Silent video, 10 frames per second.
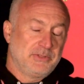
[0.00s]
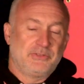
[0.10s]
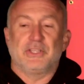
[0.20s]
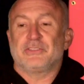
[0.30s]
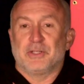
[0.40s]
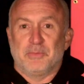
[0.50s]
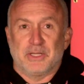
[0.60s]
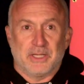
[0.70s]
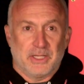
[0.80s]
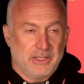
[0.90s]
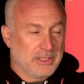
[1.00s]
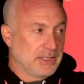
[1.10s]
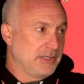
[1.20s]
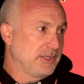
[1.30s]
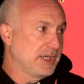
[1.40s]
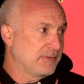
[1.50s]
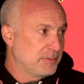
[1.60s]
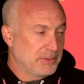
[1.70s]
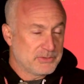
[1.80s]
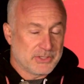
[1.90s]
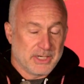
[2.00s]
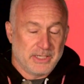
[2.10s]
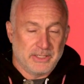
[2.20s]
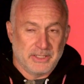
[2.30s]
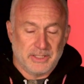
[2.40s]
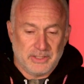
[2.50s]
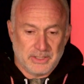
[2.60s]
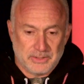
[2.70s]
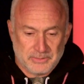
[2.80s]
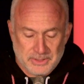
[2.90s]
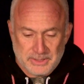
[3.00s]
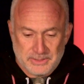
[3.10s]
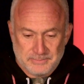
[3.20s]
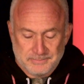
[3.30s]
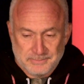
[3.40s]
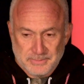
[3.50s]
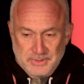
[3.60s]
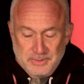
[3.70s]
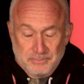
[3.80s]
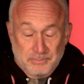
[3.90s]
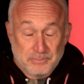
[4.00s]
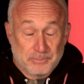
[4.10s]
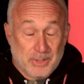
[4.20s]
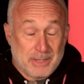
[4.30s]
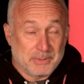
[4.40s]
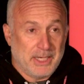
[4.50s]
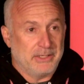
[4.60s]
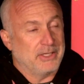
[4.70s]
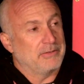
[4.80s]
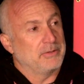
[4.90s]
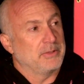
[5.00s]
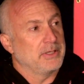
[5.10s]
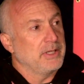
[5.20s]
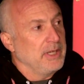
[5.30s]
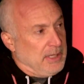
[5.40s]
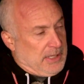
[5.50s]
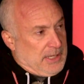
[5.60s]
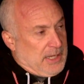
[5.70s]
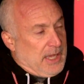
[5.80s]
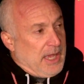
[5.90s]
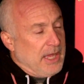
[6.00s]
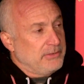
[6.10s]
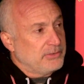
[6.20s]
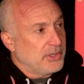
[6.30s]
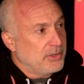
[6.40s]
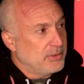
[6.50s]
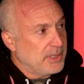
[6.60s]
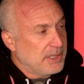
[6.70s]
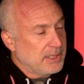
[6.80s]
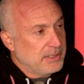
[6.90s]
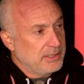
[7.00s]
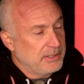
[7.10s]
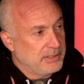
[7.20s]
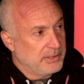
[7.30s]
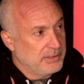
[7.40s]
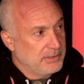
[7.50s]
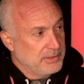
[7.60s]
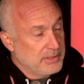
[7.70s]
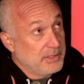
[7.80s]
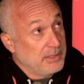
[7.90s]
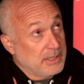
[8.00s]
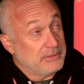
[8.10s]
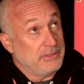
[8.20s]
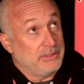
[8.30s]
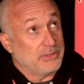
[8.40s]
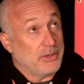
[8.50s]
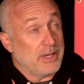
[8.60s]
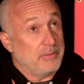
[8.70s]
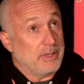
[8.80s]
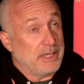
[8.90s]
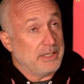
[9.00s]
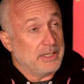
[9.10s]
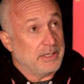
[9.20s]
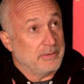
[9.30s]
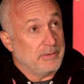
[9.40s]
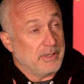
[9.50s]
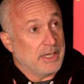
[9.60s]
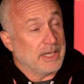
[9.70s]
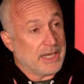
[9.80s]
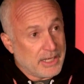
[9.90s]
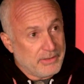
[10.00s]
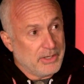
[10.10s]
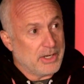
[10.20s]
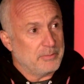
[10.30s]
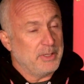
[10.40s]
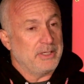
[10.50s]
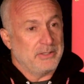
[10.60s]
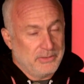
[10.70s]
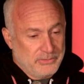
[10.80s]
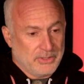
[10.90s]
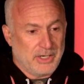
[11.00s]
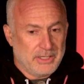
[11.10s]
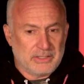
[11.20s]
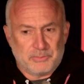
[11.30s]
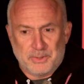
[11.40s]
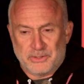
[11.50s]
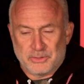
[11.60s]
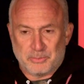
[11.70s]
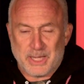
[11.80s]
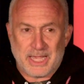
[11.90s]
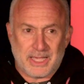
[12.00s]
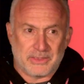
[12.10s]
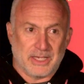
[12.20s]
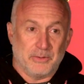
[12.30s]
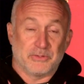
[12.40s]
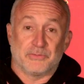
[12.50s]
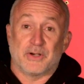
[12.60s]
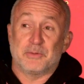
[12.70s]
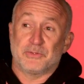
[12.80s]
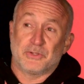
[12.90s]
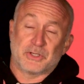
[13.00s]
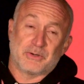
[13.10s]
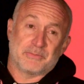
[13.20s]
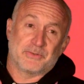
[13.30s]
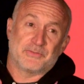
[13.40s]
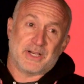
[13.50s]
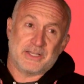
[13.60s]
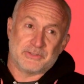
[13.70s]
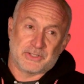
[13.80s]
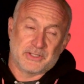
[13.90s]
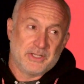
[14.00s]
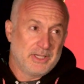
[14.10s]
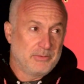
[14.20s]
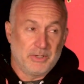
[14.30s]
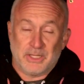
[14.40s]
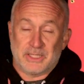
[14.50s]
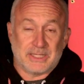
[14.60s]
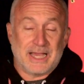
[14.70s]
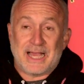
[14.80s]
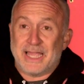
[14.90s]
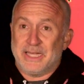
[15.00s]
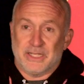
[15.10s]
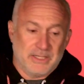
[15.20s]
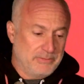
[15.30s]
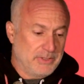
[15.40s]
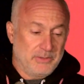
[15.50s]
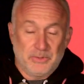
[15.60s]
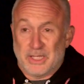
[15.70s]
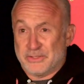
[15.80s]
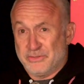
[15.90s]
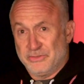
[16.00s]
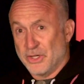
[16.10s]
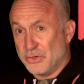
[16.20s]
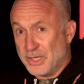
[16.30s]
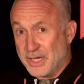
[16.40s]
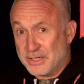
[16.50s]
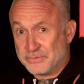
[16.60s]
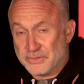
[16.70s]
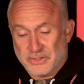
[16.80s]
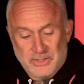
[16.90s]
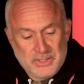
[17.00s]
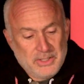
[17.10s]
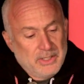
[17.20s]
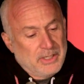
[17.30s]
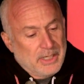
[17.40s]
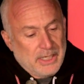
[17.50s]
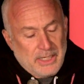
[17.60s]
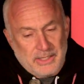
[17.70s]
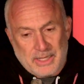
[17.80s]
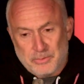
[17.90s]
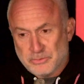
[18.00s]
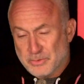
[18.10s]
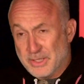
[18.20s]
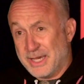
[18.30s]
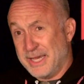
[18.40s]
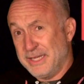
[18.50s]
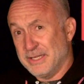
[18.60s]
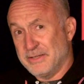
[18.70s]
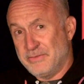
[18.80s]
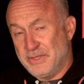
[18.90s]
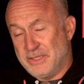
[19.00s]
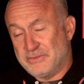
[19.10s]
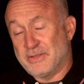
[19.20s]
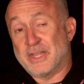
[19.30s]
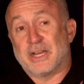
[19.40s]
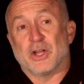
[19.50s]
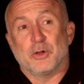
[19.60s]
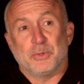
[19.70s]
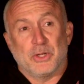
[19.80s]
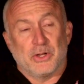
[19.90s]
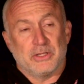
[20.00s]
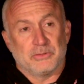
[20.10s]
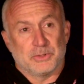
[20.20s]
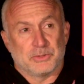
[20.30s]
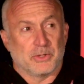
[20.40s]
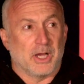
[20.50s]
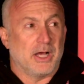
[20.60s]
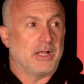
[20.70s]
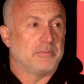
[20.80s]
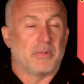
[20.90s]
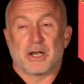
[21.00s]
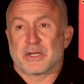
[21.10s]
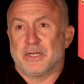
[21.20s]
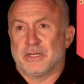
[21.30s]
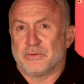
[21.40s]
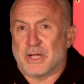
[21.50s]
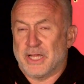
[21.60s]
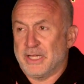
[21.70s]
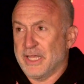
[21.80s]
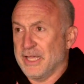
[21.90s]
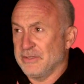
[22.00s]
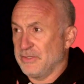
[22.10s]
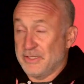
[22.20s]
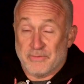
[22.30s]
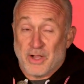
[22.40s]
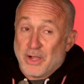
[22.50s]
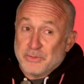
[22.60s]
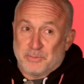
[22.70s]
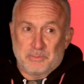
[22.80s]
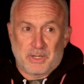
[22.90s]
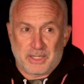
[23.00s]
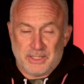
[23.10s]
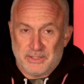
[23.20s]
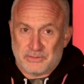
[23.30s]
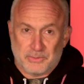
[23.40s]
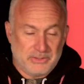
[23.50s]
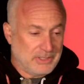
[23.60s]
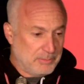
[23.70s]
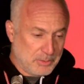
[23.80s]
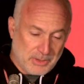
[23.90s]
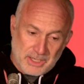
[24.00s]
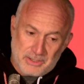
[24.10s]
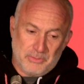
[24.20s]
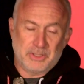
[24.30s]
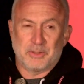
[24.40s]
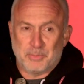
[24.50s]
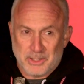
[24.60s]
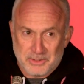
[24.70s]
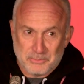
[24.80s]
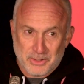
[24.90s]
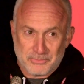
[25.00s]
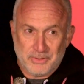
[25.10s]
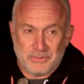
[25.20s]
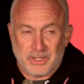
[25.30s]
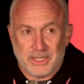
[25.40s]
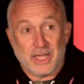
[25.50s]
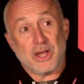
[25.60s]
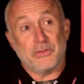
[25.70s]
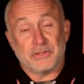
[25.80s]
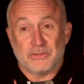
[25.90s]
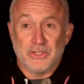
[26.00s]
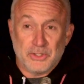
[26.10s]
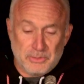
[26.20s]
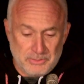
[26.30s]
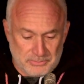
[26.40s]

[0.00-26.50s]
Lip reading: system that the government's trying to, propagate to everyone. And so, let's see. So I got out of the Army, started that spiritual path. I was a pharmaceutical rep for Pfizer. Really at the height of, we launched Zoloft. That was the height of the synthetic opioids, which were all marketed and they've always been marketed this way. Same with heroin compared to morphine, right? Oh, this newer